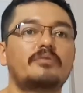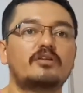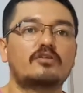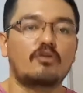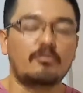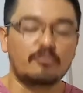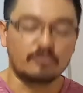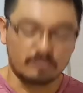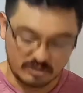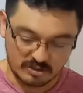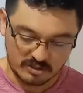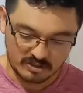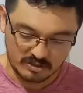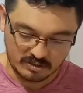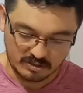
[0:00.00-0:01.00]
be
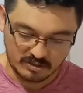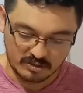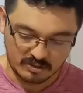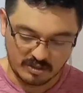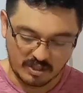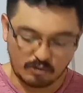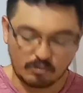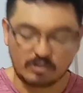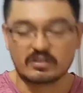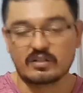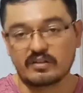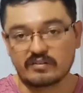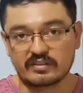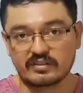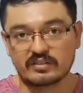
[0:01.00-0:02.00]
community language
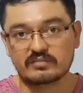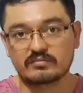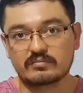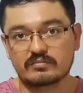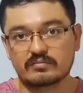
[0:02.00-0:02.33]
learning,